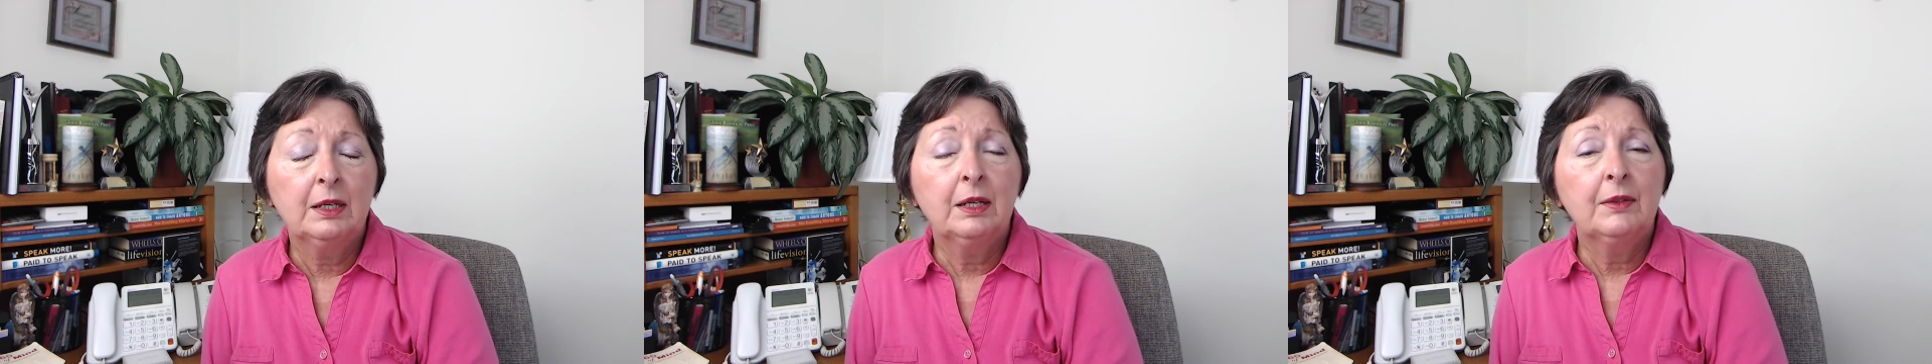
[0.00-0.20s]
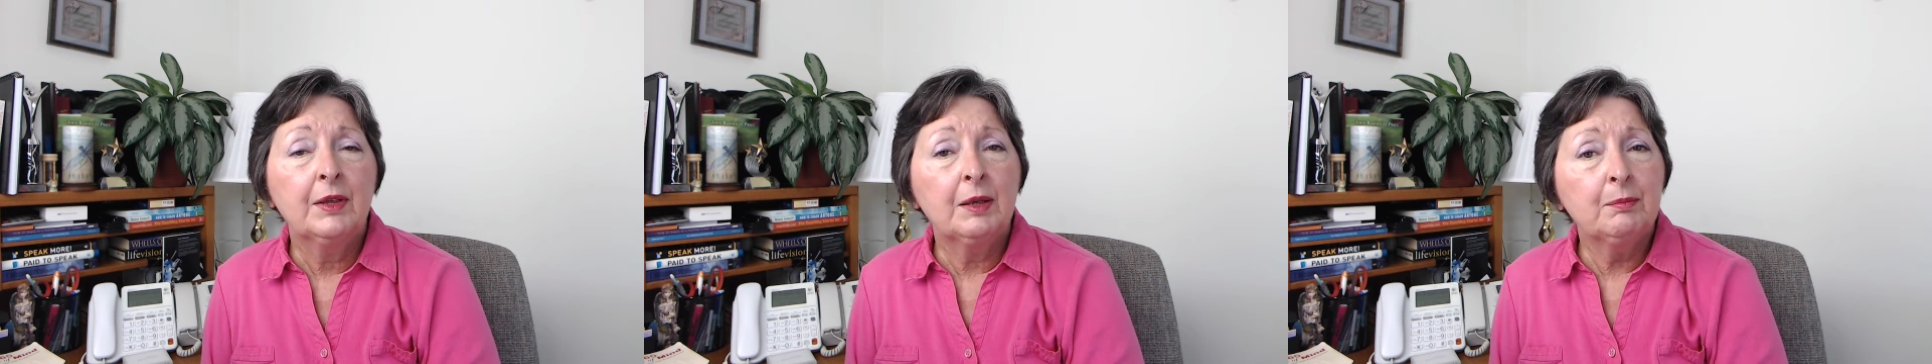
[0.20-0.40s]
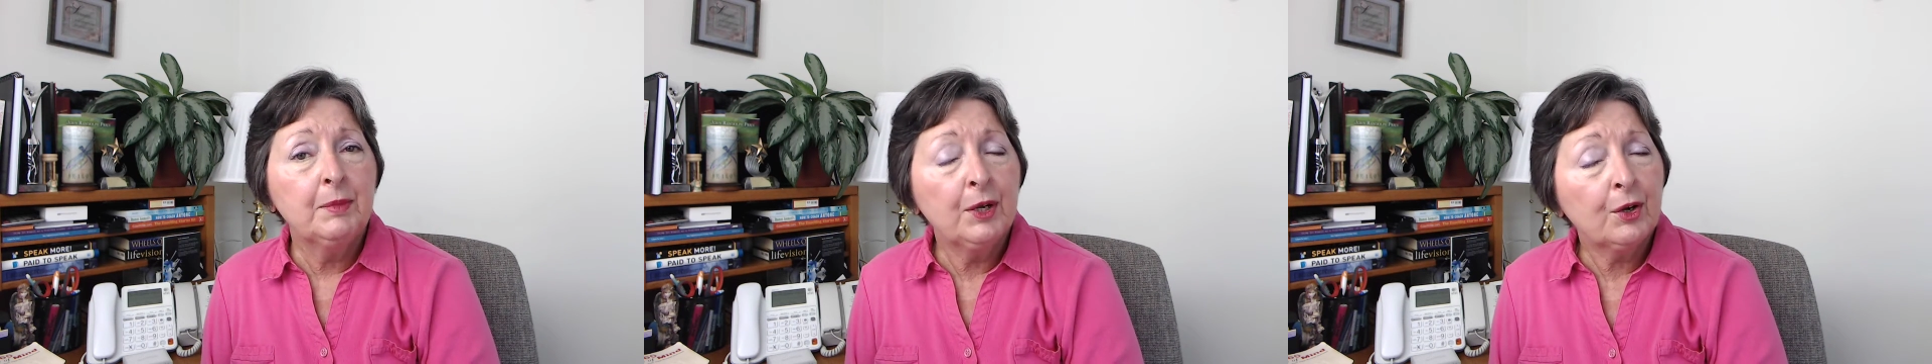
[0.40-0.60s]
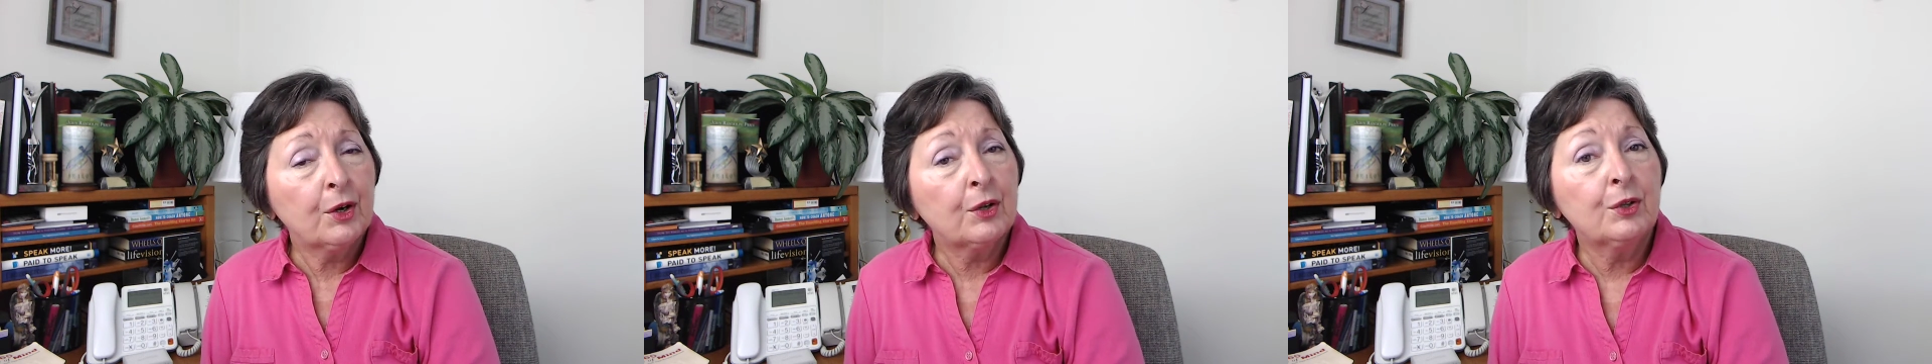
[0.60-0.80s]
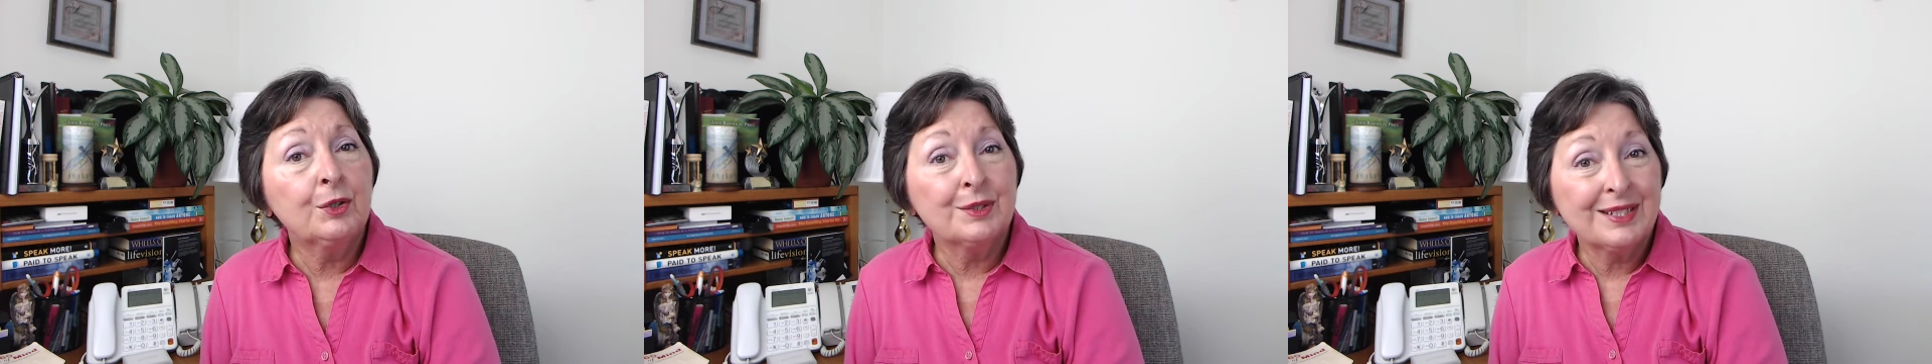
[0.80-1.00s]
that
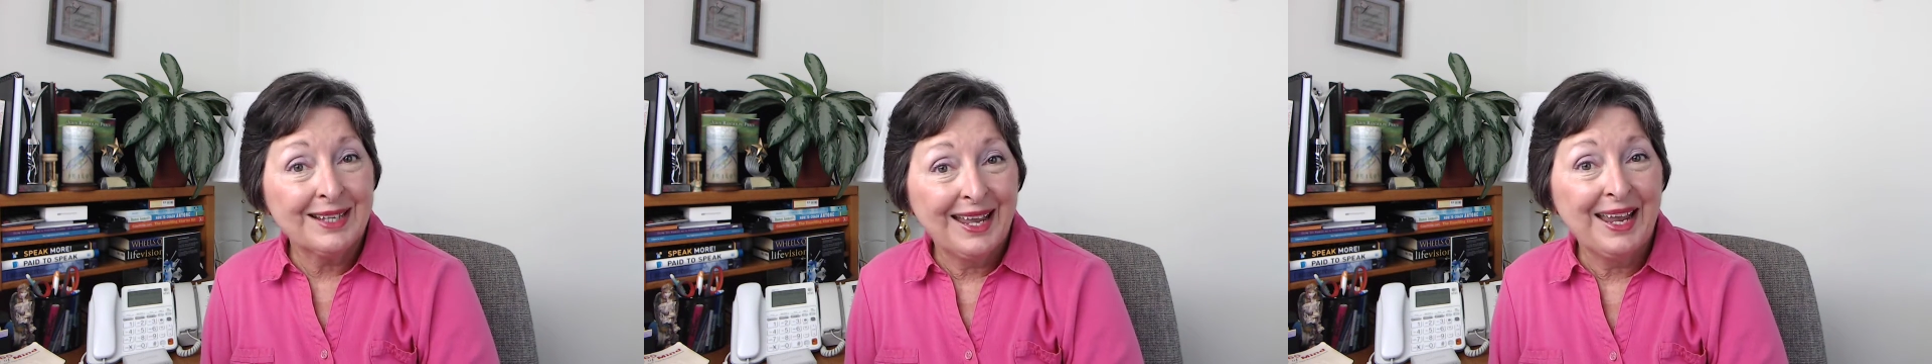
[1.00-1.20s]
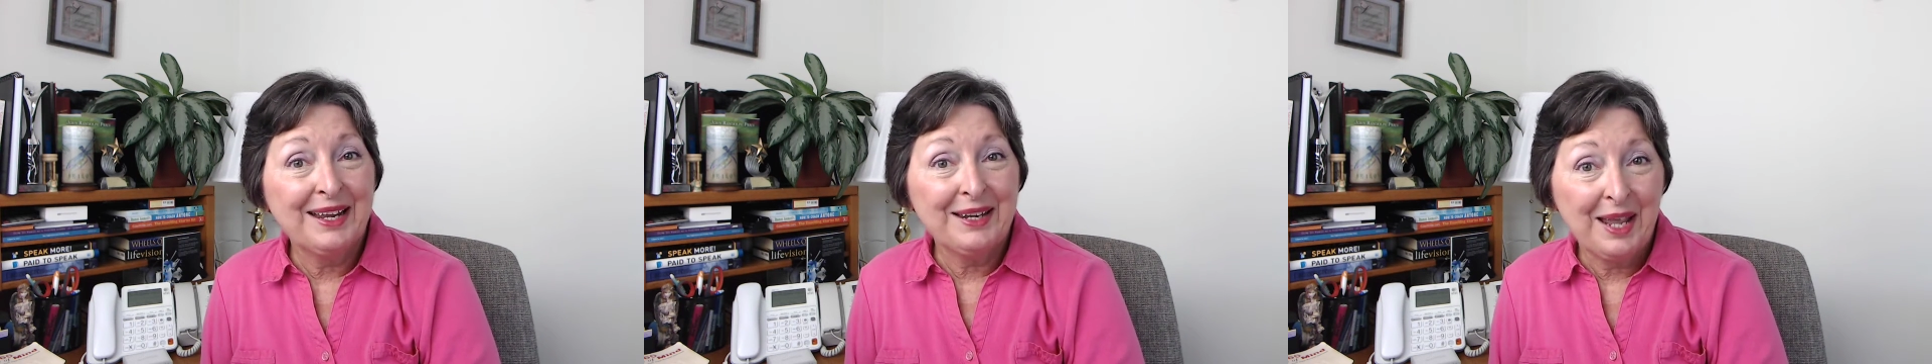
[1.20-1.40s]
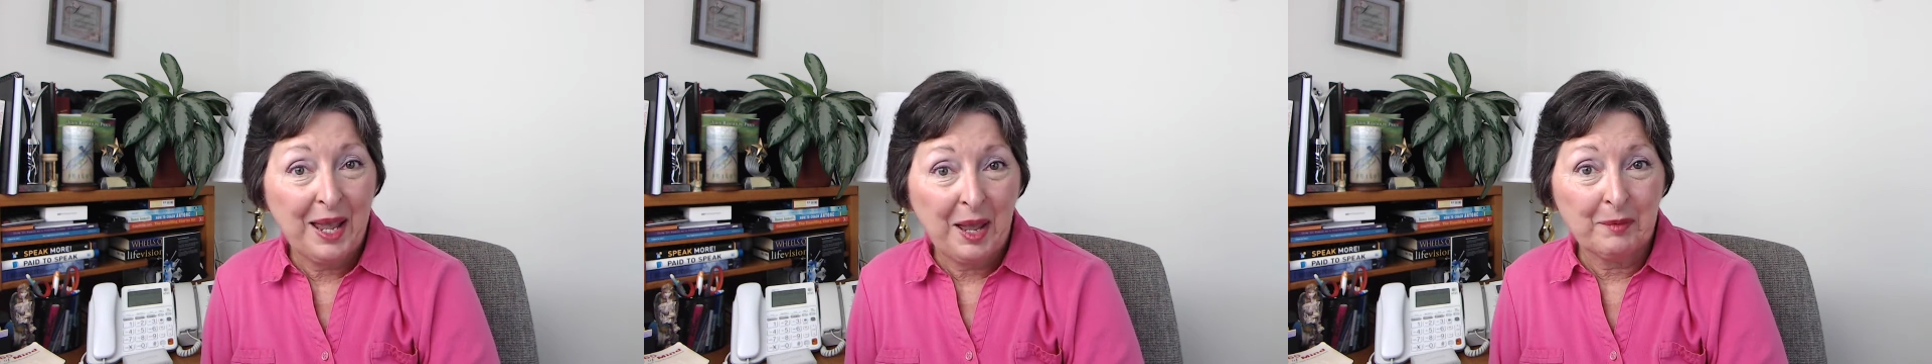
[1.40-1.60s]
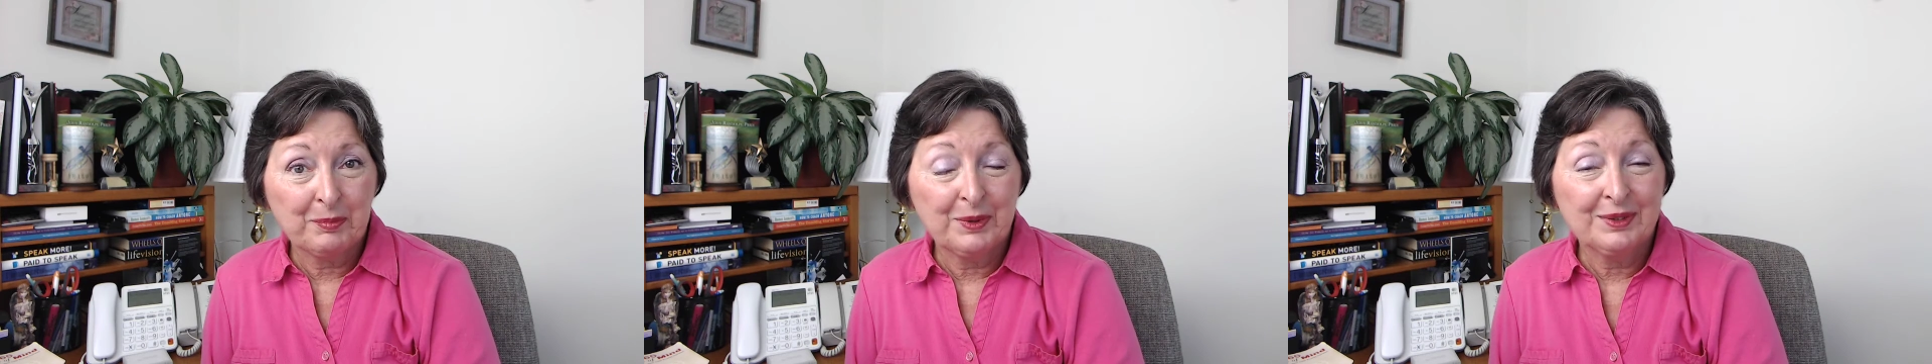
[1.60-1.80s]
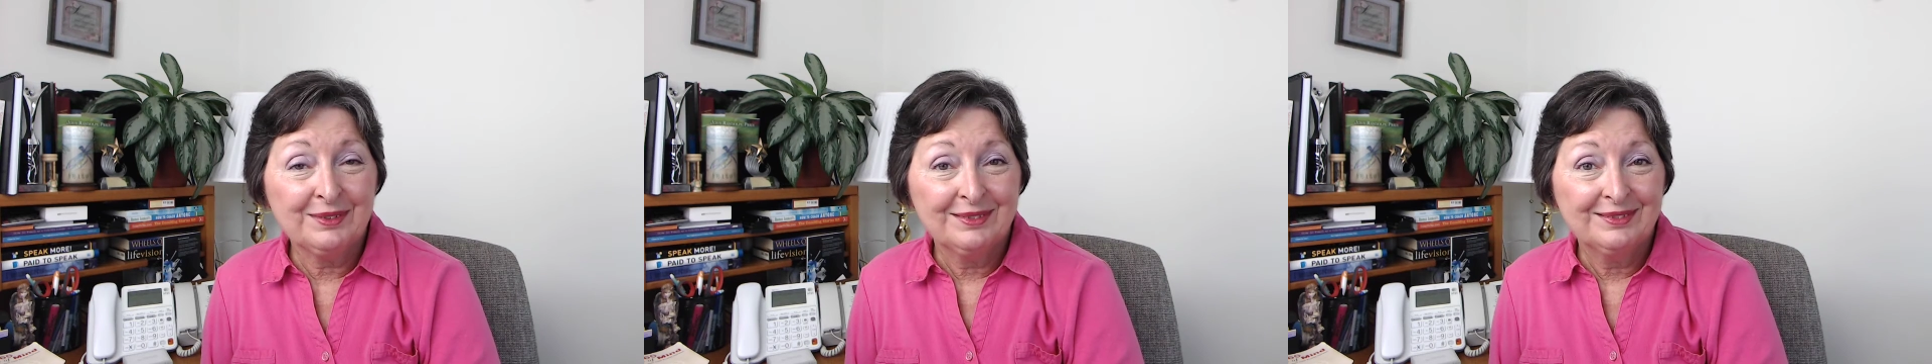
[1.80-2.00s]
miracles can
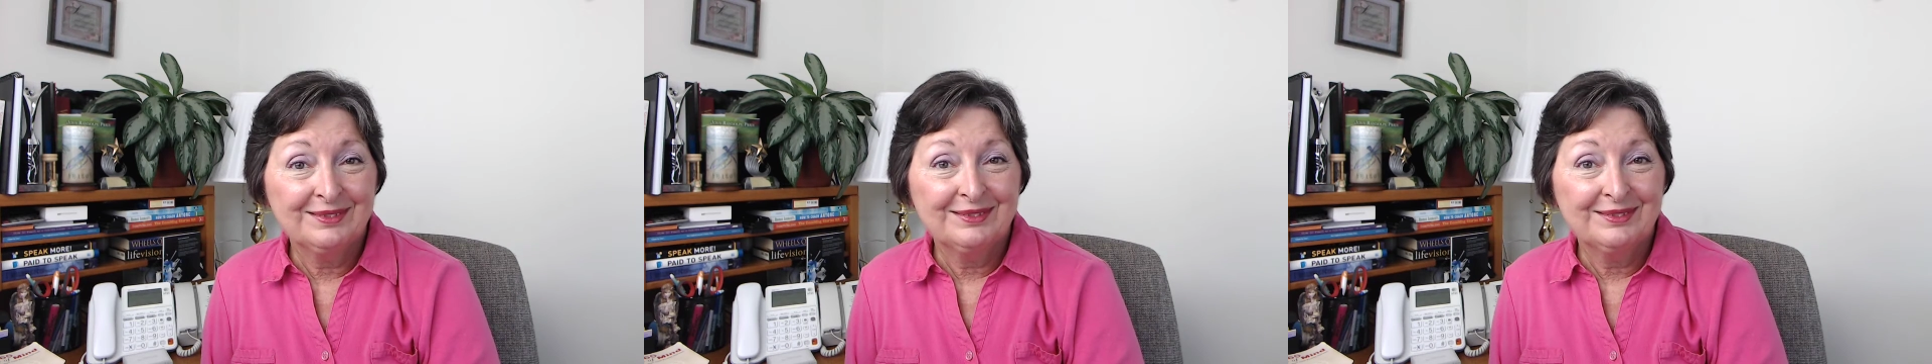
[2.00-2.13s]
happen,